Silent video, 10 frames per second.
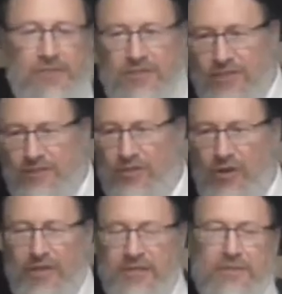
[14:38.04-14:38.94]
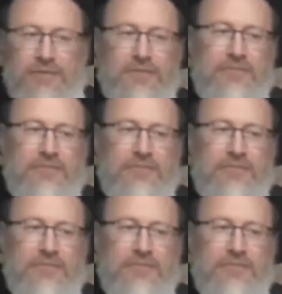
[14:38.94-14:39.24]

He should enjoy it.